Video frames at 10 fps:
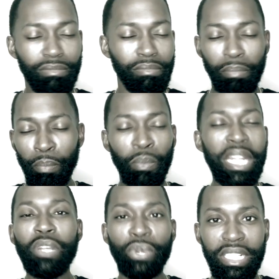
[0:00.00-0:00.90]

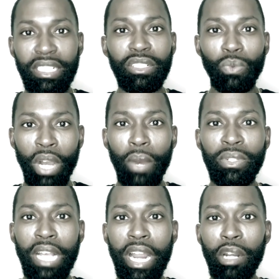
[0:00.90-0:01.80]
Many reasons why I
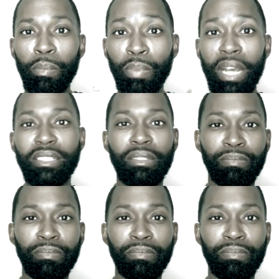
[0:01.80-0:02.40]
was hired, but